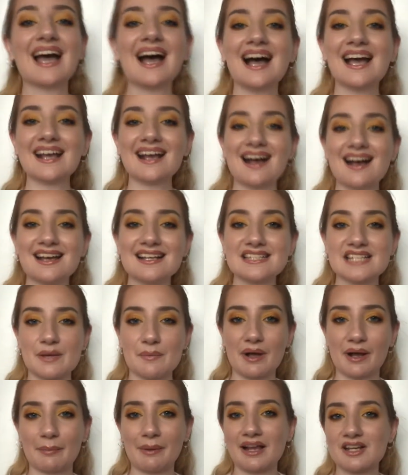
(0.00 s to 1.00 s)
guys and
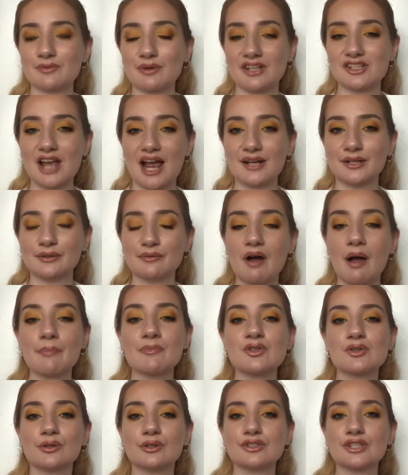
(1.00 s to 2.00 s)
welcome back to my channel. I'm
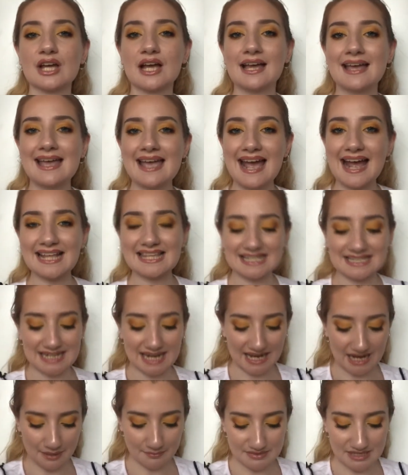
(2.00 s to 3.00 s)
Georgia and
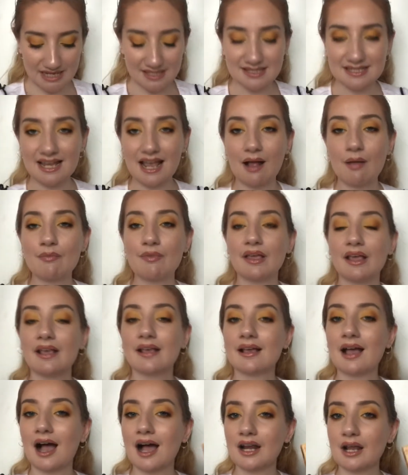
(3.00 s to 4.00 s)
today I'm testing out the
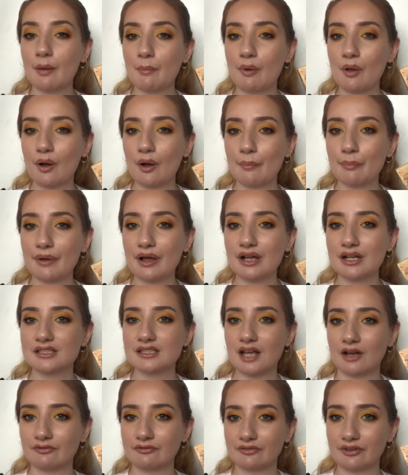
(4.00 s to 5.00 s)
Colourpop
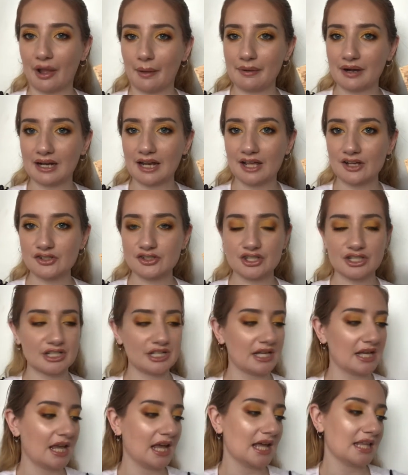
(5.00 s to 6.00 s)
Sunflower collection.
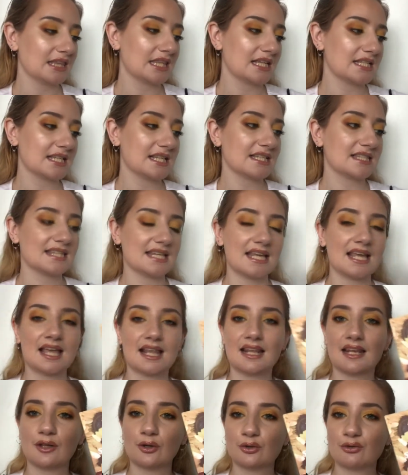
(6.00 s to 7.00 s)
This is the
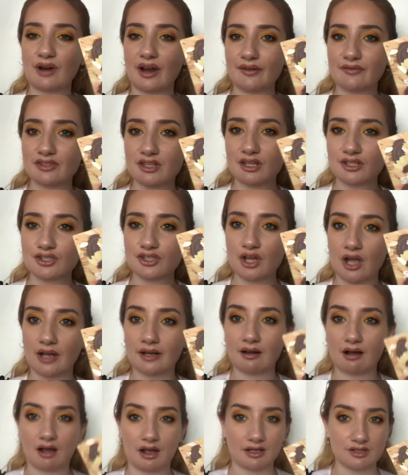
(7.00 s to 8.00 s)
Lil Ray of Sunshine
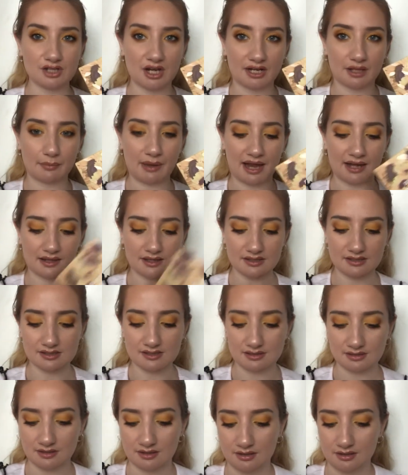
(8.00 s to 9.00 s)
eyeshadow palettes.
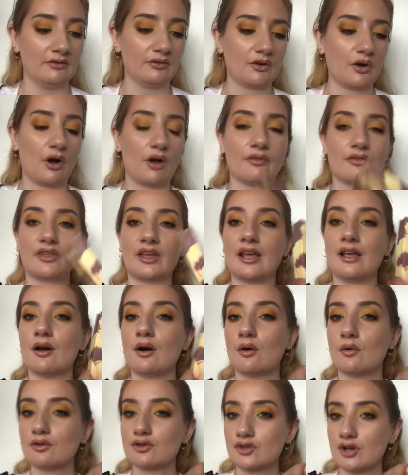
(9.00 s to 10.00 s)
Got the
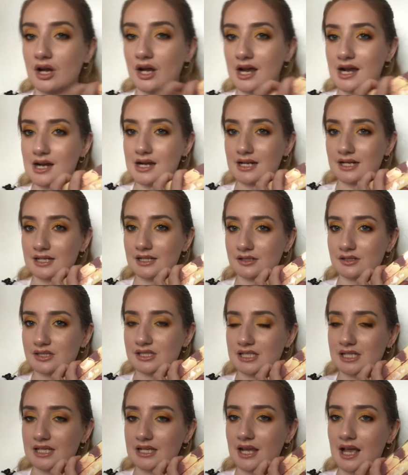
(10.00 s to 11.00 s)
Ultra
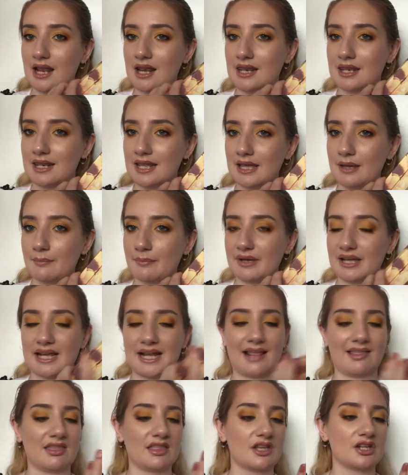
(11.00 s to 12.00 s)
Glossy Lip
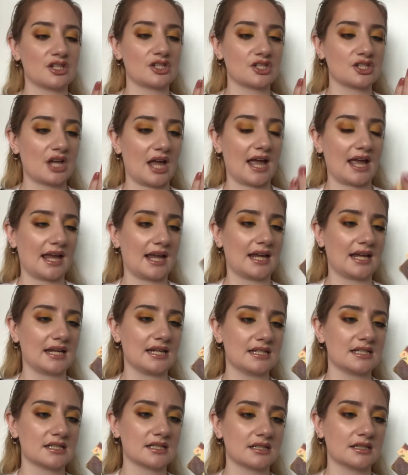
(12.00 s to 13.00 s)
in the
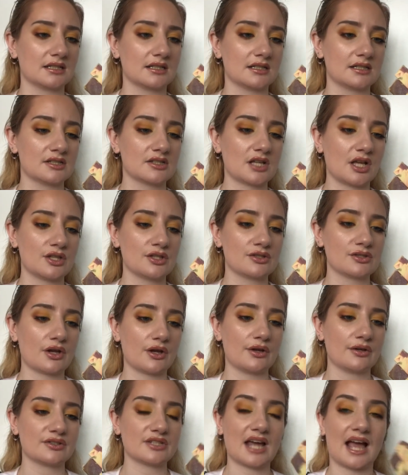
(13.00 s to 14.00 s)
shade Sun
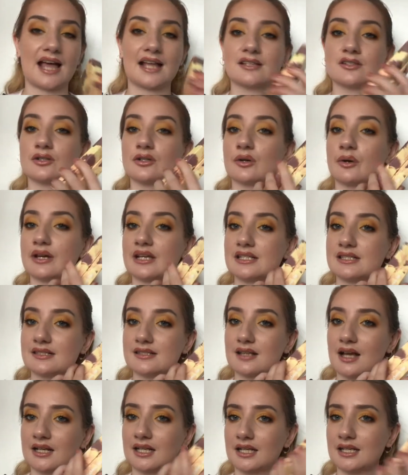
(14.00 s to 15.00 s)
Soaked and Always
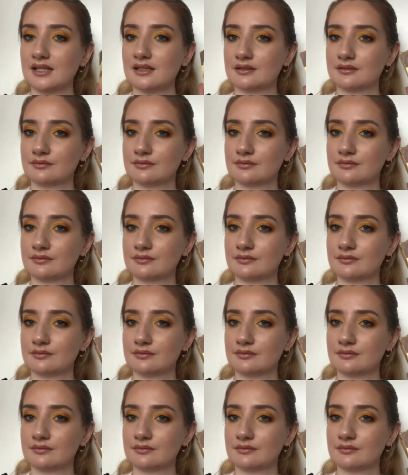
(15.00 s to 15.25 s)
Sunny.